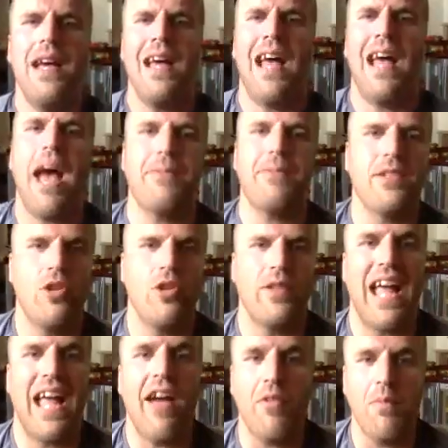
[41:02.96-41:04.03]
absolutely.
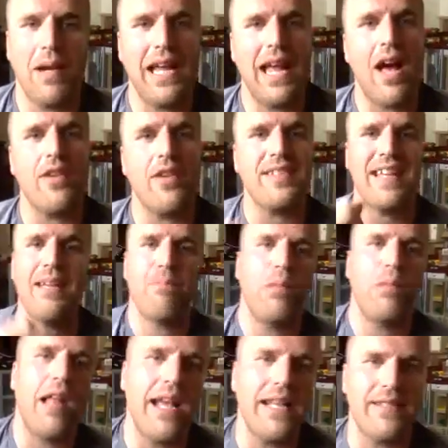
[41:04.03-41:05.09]
Everybody else in
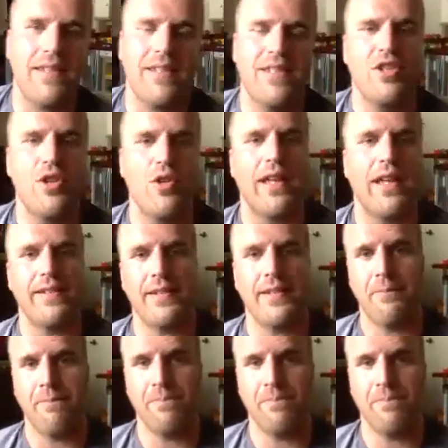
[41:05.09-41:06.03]
place. Let's do this.